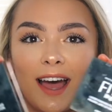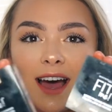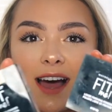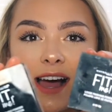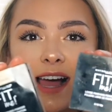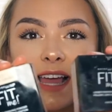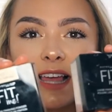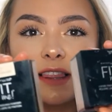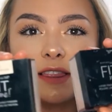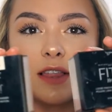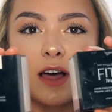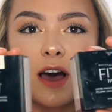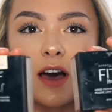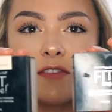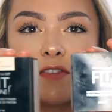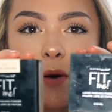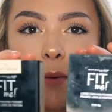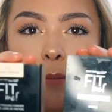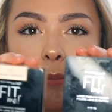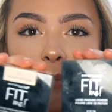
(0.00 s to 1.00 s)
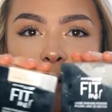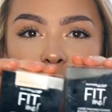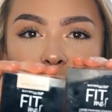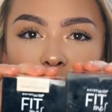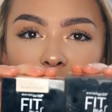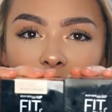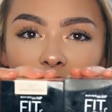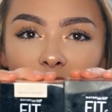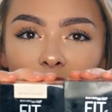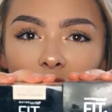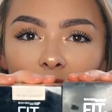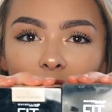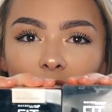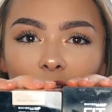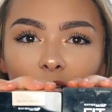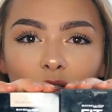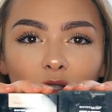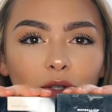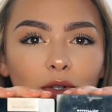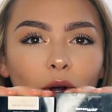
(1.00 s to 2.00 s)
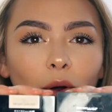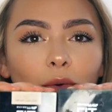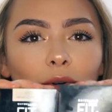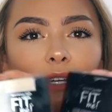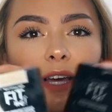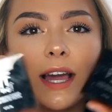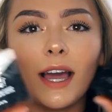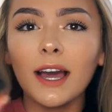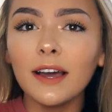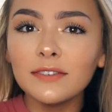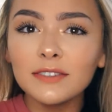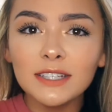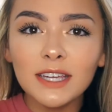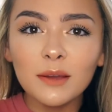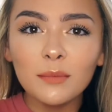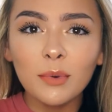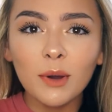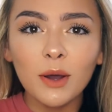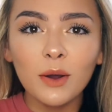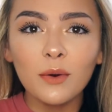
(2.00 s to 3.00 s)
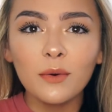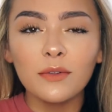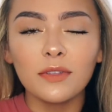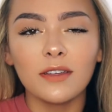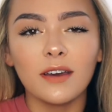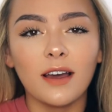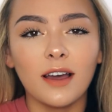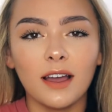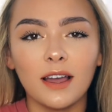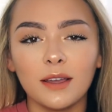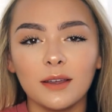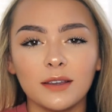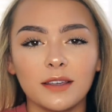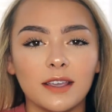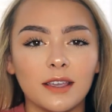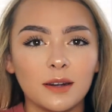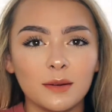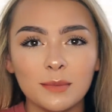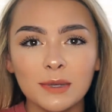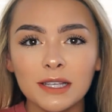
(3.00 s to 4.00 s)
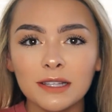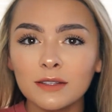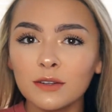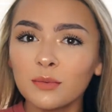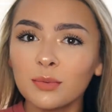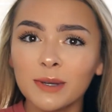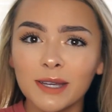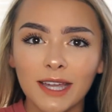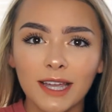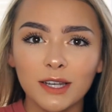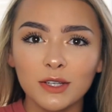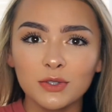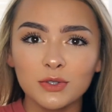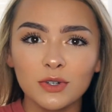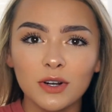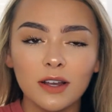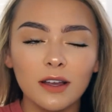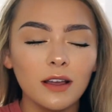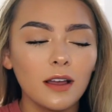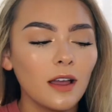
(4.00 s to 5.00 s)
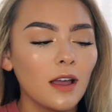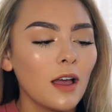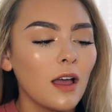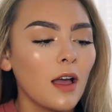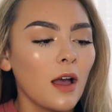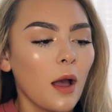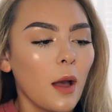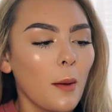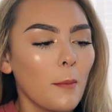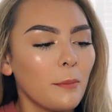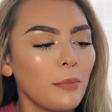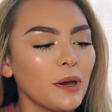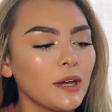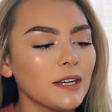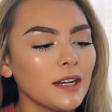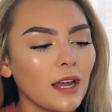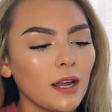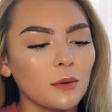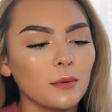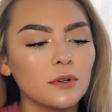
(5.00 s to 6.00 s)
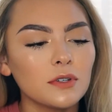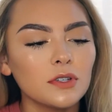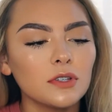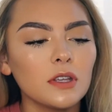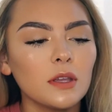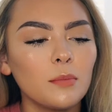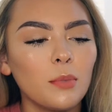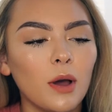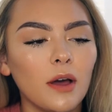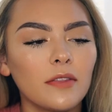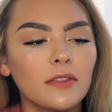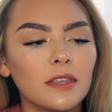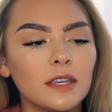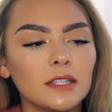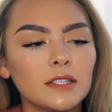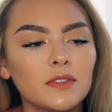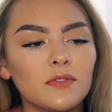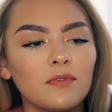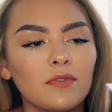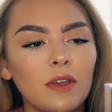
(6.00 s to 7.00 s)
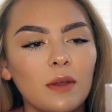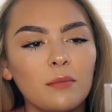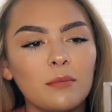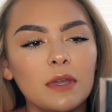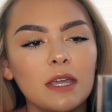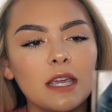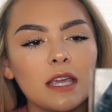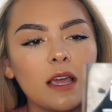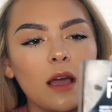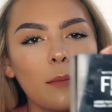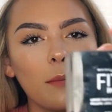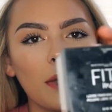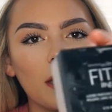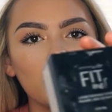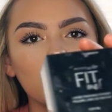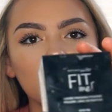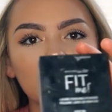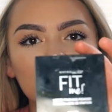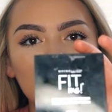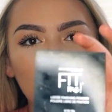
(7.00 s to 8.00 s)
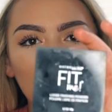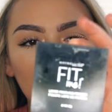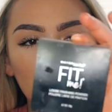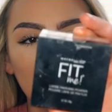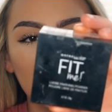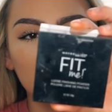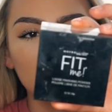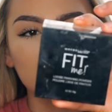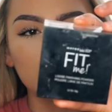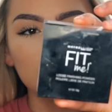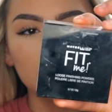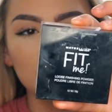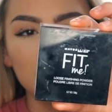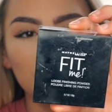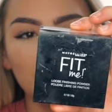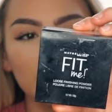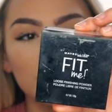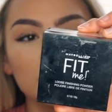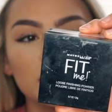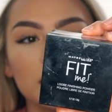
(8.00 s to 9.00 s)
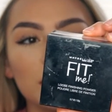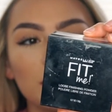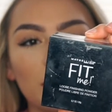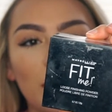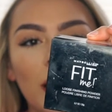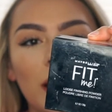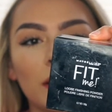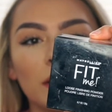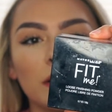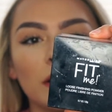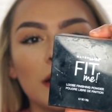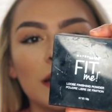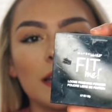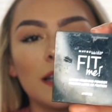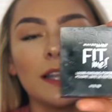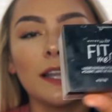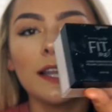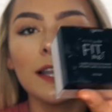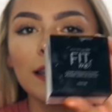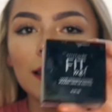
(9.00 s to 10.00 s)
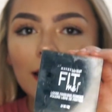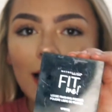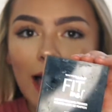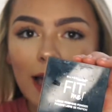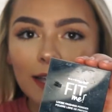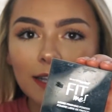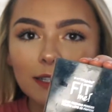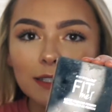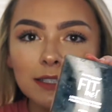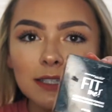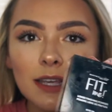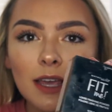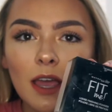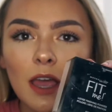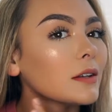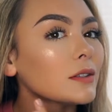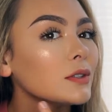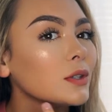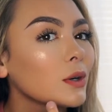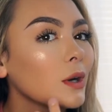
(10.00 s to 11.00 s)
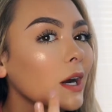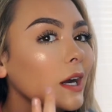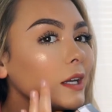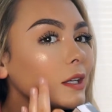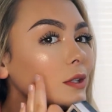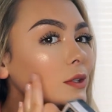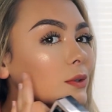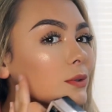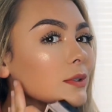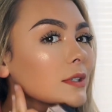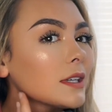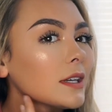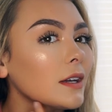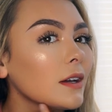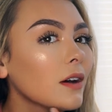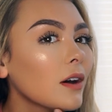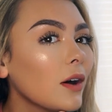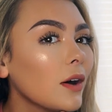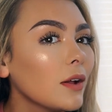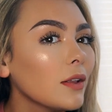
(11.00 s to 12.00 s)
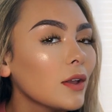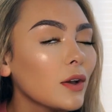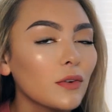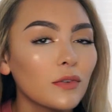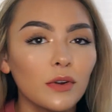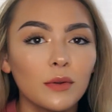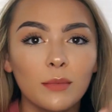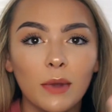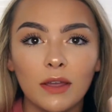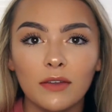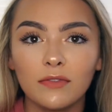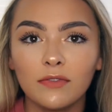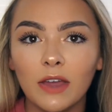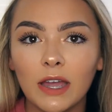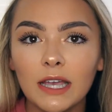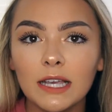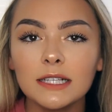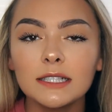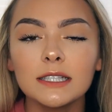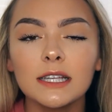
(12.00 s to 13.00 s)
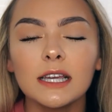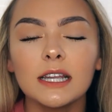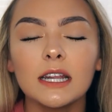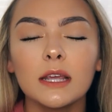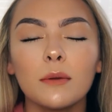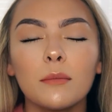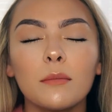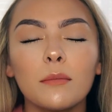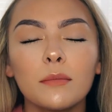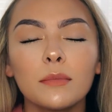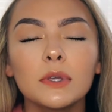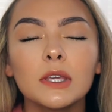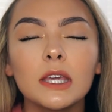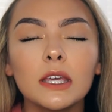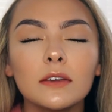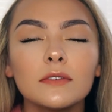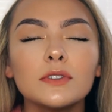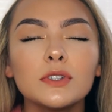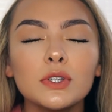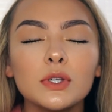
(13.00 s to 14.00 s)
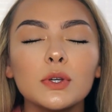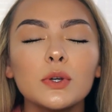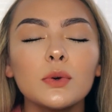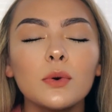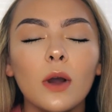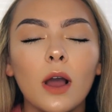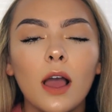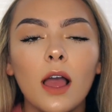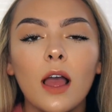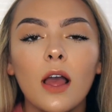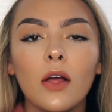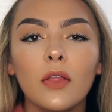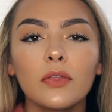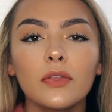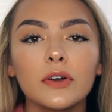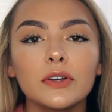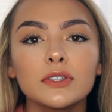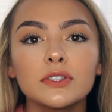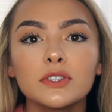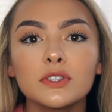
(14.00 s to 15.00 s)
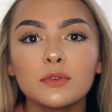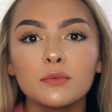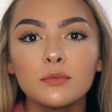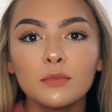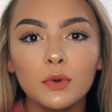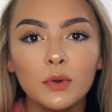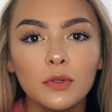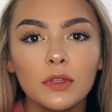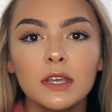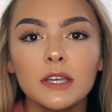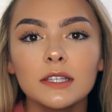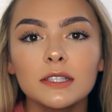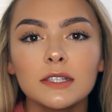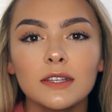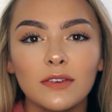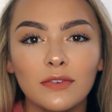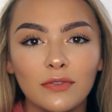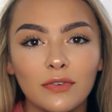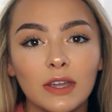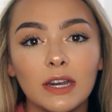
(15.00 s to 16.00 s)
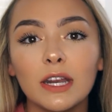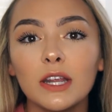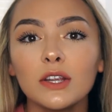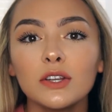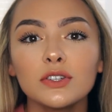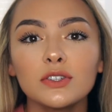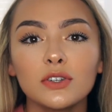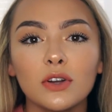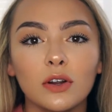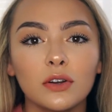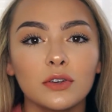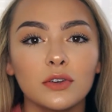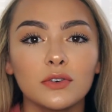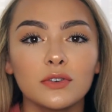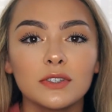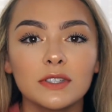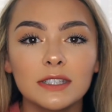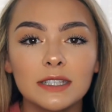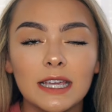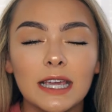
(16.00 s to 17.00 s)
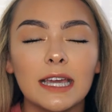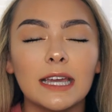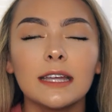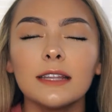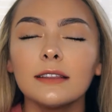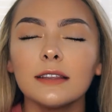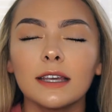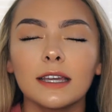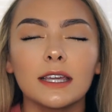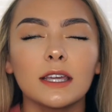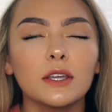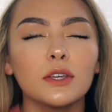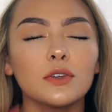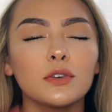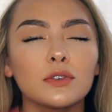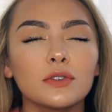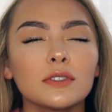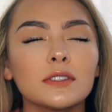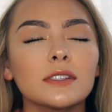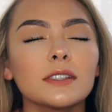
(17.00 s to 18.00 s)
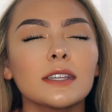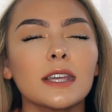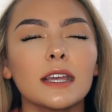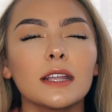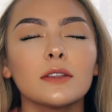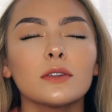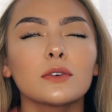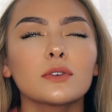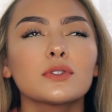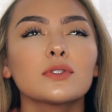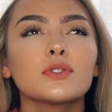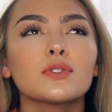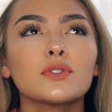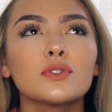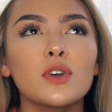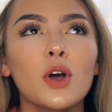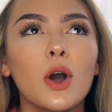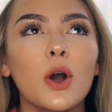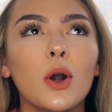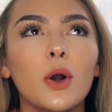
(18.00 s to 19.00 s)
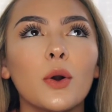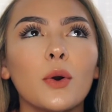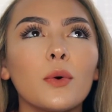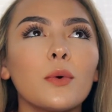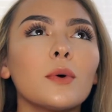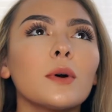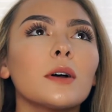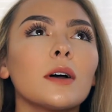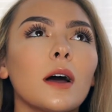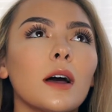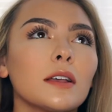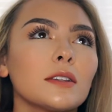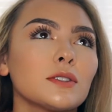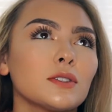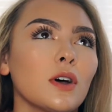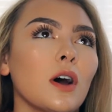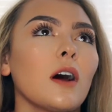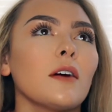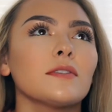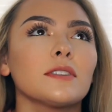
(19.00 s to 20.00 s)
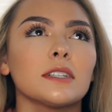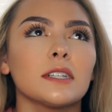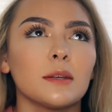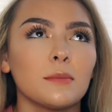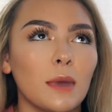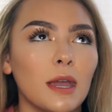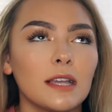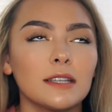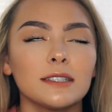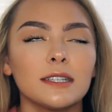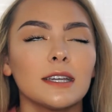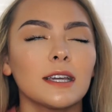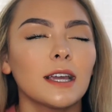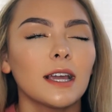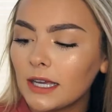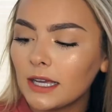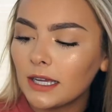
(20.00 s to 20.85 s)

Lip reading: I love both of these. You don't have to get both. I can be a little bit extra. But I originally bought this Fit Me Maybelline Loose Finishing Powder in Light. So I use it all over my face and it gives you the smoothest finish on your skin. Like, your skin looks so soft and amazing.